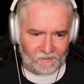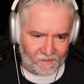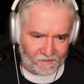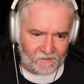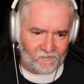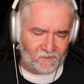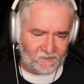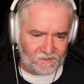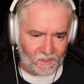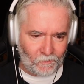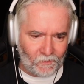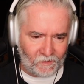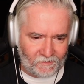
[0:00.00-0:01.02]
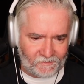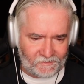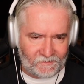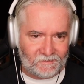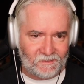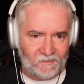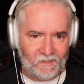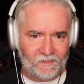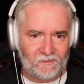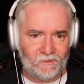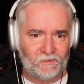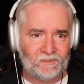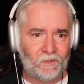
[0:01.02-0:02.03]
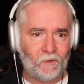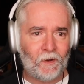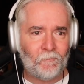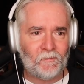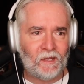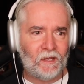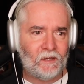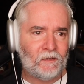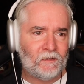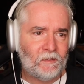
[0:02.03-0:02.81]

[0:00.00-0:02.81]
And Devon Sawa is in there too. So yeah.